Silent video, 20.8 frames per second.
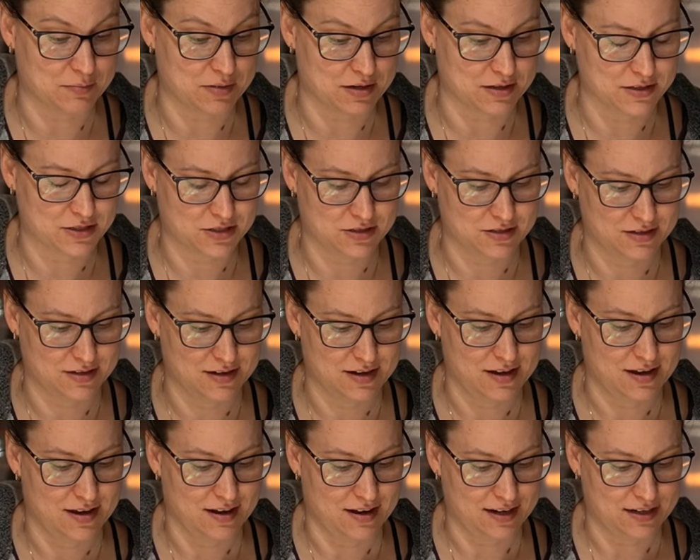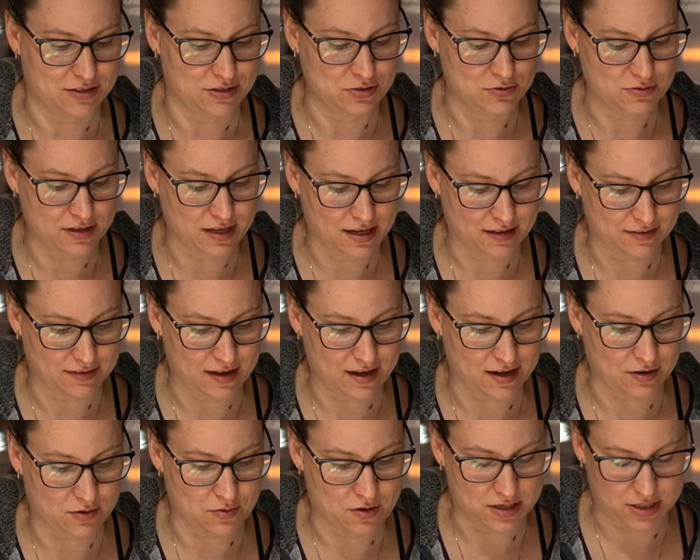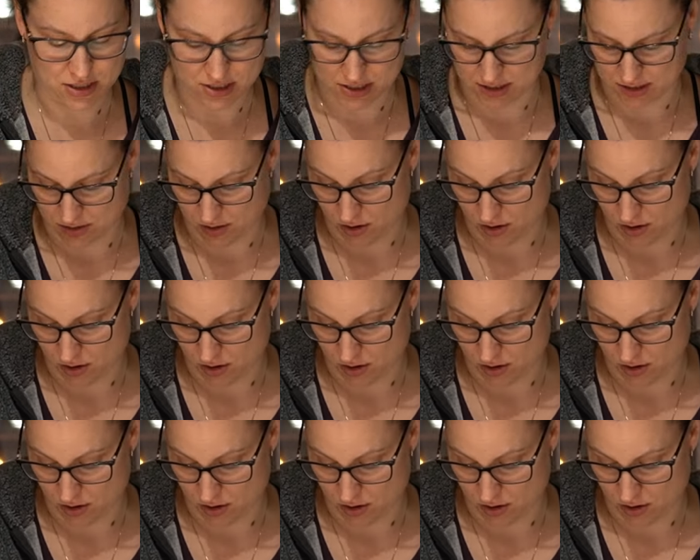March? I do get that question